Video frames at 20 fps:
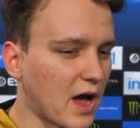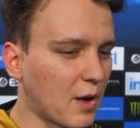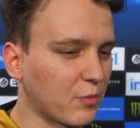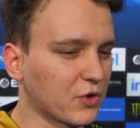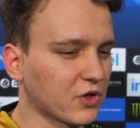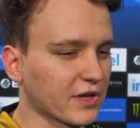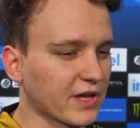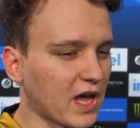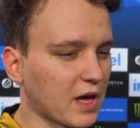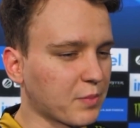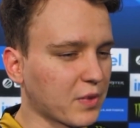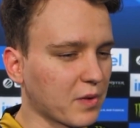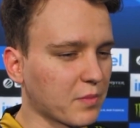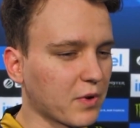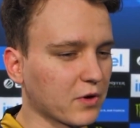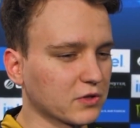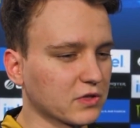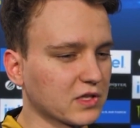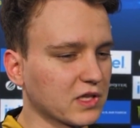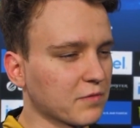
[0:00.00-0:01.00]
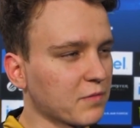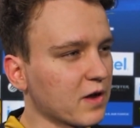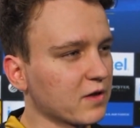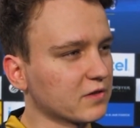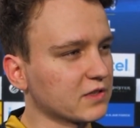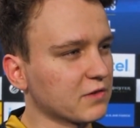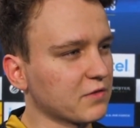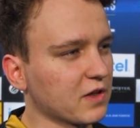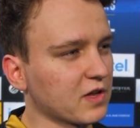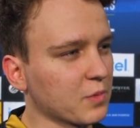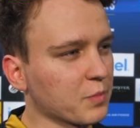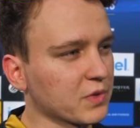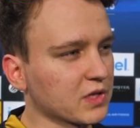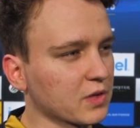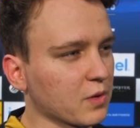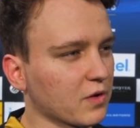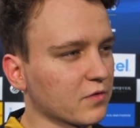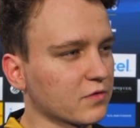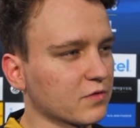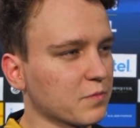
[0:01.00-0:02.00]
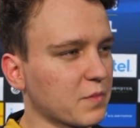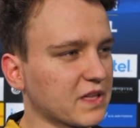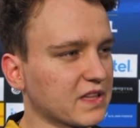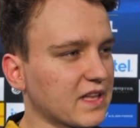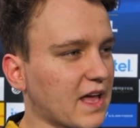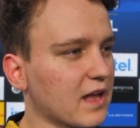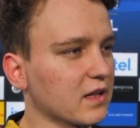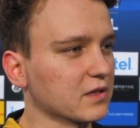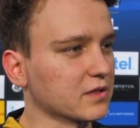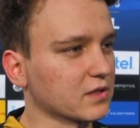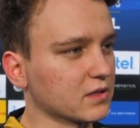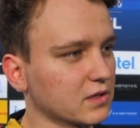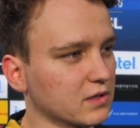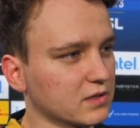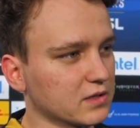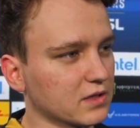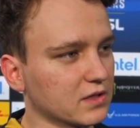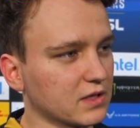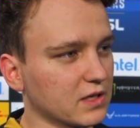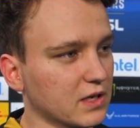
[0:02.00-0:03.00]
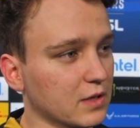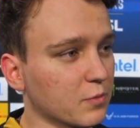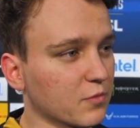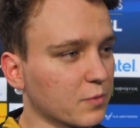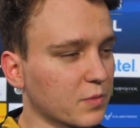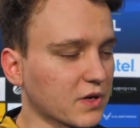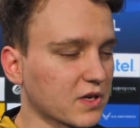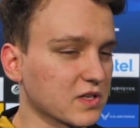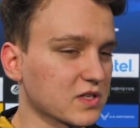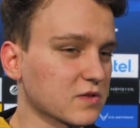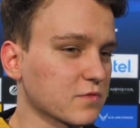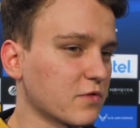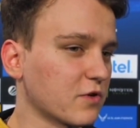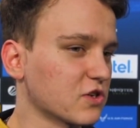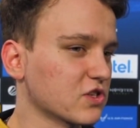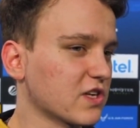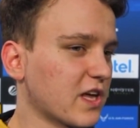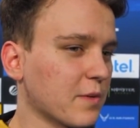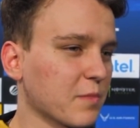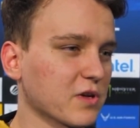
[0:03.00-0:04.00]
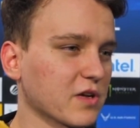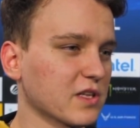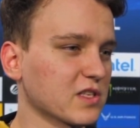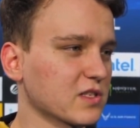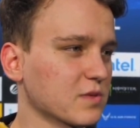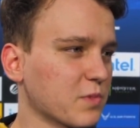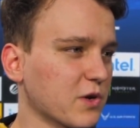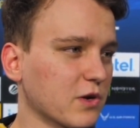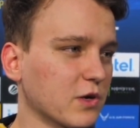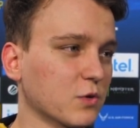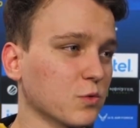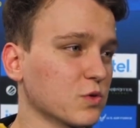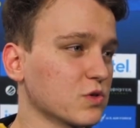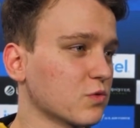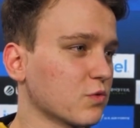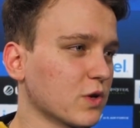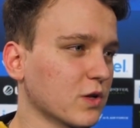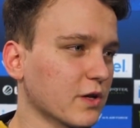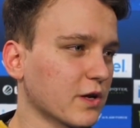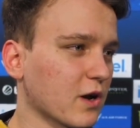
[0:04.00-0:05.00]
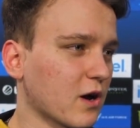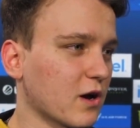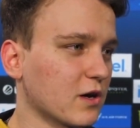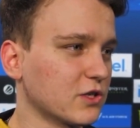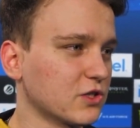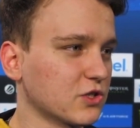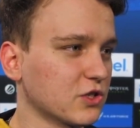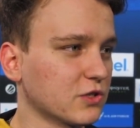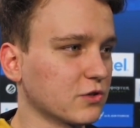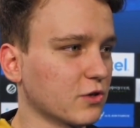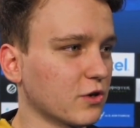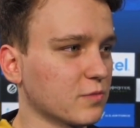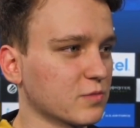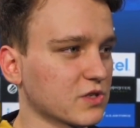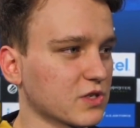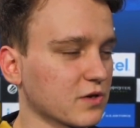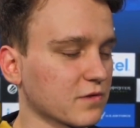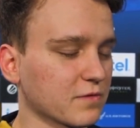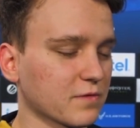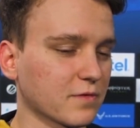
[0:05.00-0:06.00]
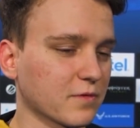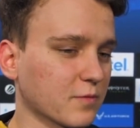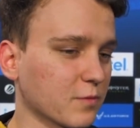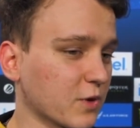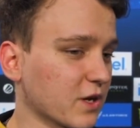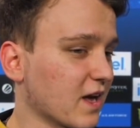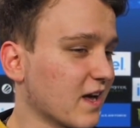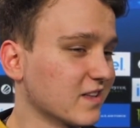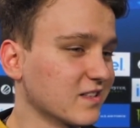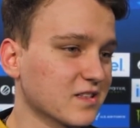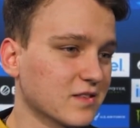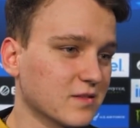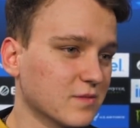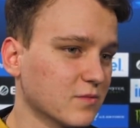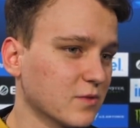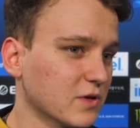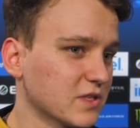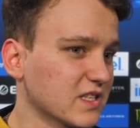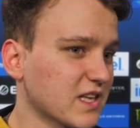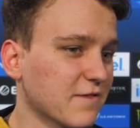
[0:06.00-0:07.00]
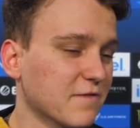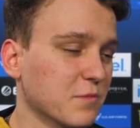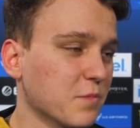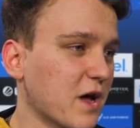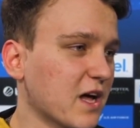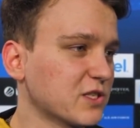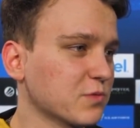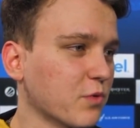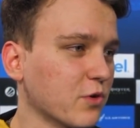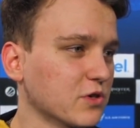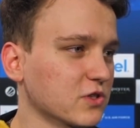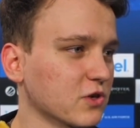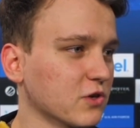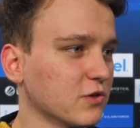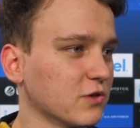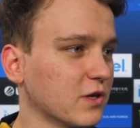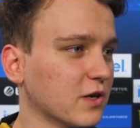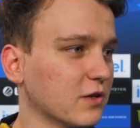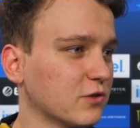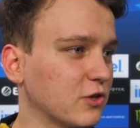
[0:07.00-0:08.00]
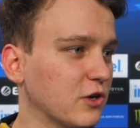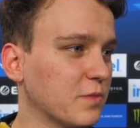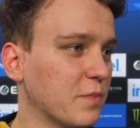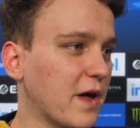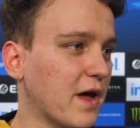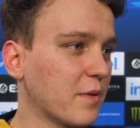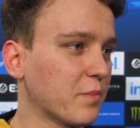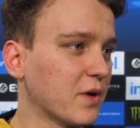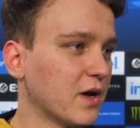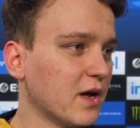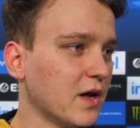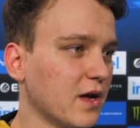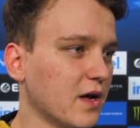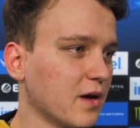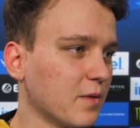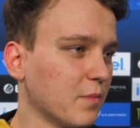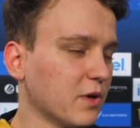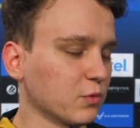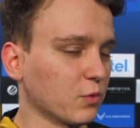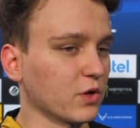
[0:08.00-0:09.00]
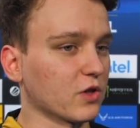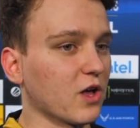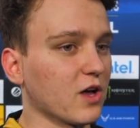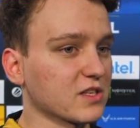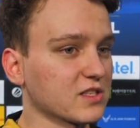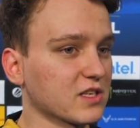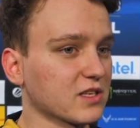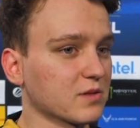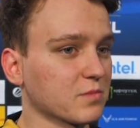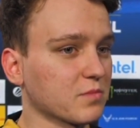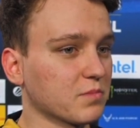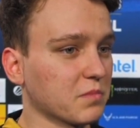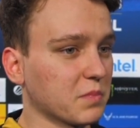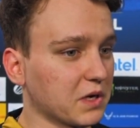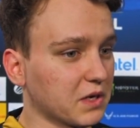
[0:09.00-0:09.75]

I'm really happy about the de- development of mentality in the team because first game against Spirit was really harsh in terms of we had seven match points on the uh, third map, but we lost it.